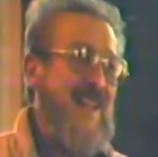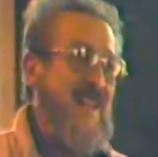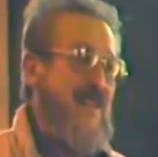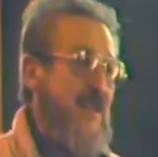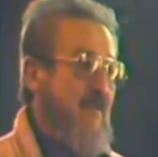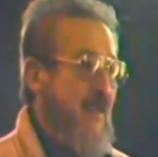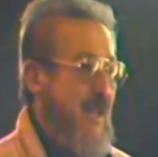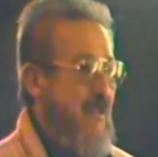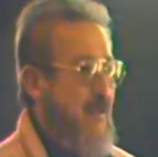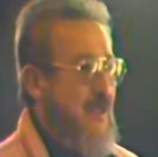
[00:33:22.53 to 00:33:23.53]

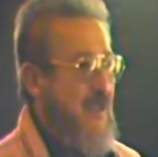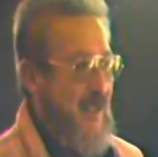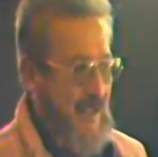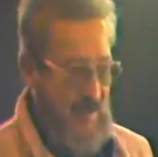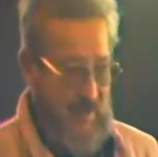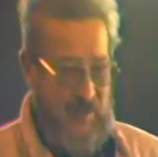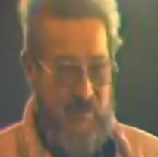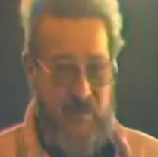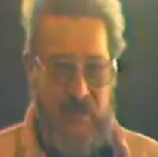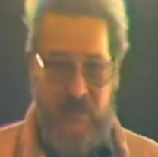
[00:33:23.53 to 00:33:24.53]
somebody once asked a
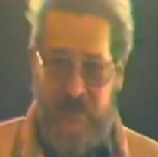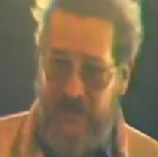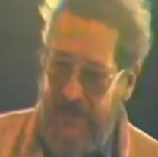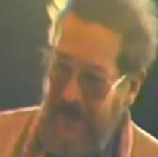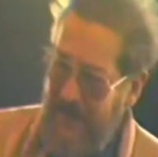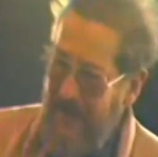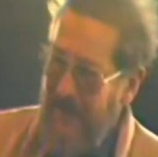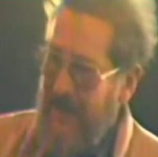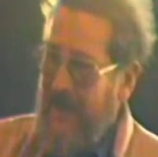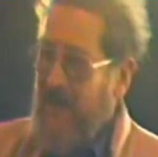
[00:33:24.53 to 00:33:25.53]
fellow whose
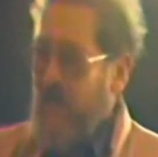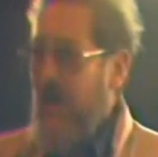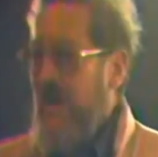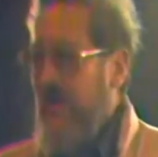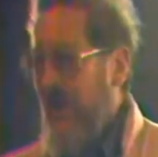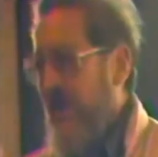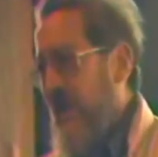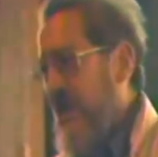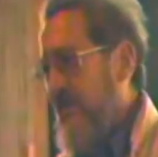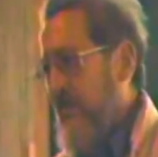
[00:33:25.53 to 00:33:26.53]
popular
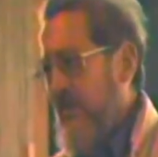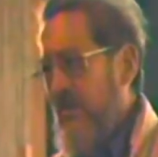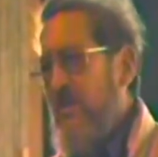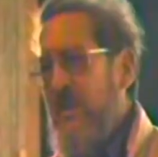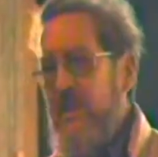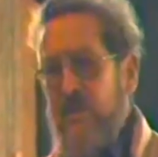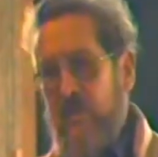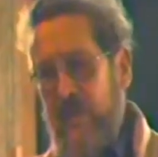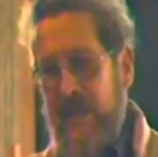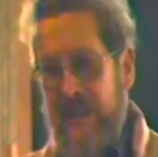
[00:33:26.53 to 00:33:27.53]
name was Rudy the
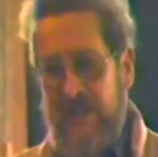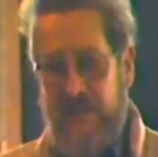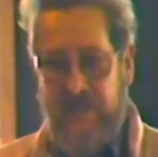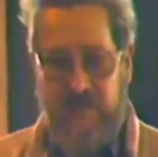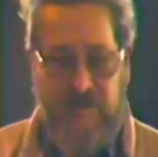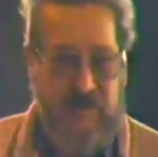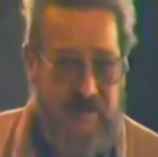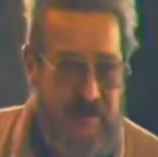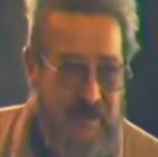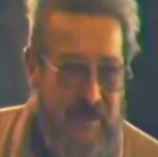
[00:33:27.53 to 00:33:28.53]
Red, as I
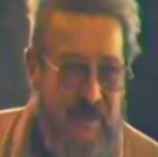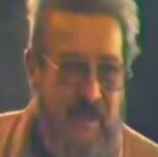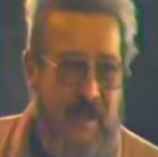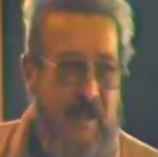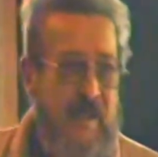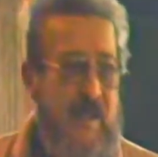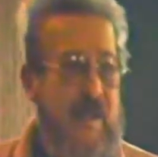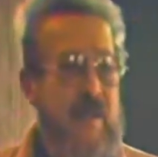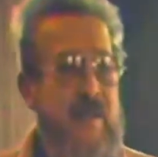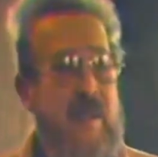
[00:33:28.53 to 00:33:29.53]
recall, an
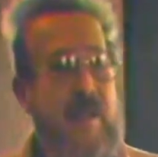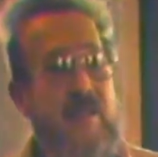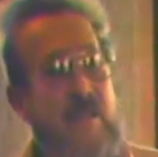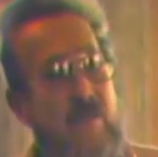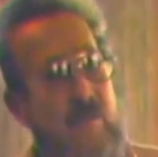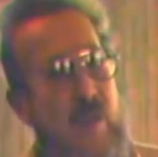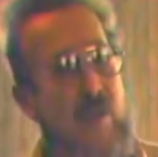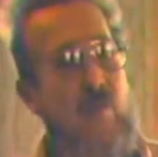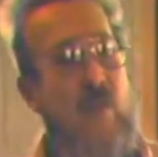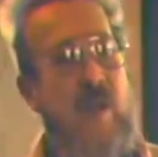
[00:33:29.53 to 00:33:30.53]
engaging fellow,
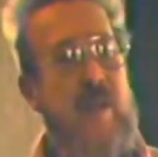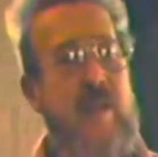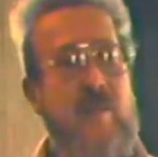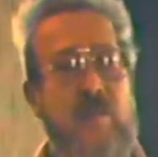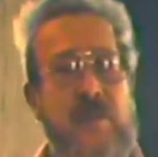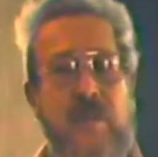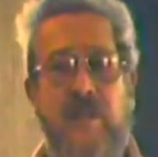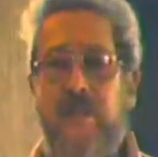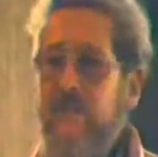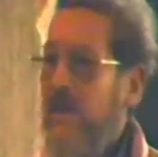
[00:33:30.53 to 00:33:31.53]
why he was a
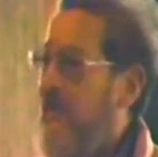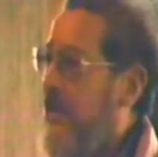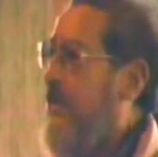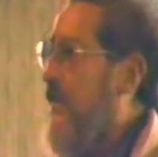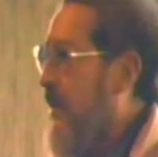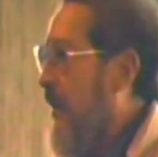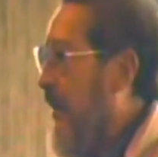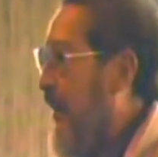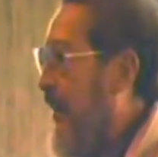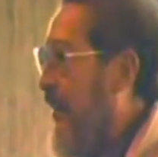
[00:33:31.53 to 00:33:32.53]

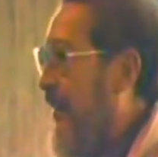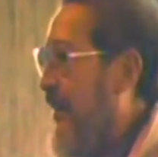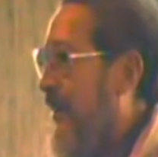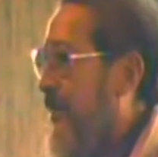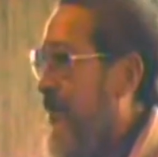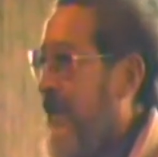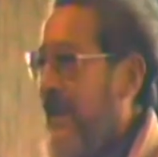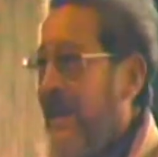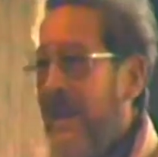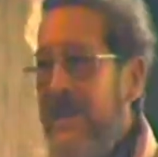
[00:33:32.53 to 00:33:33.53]
revolutionary.
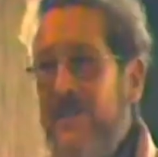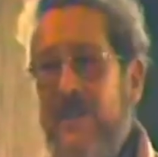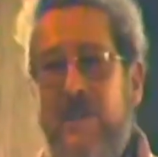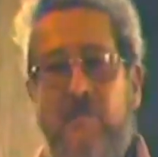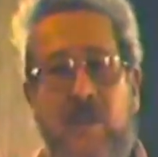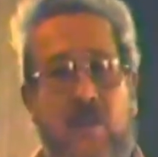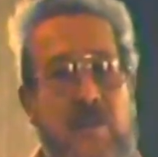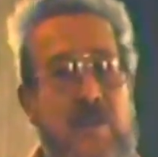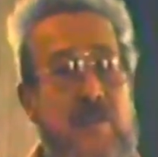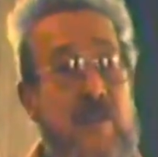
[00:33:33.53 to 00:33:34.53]
And he said, because
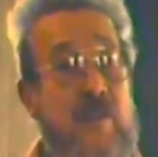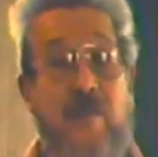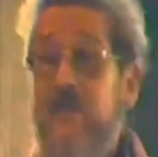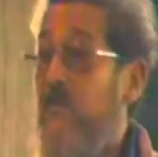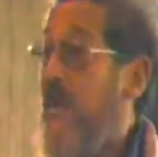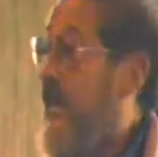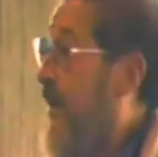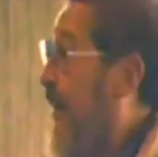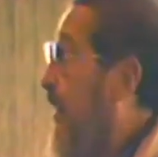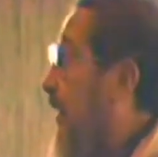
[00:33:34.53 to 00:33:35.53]
it's a good way to
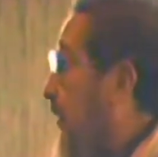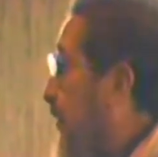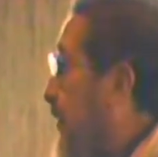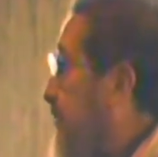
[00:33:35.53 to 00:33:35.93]
live.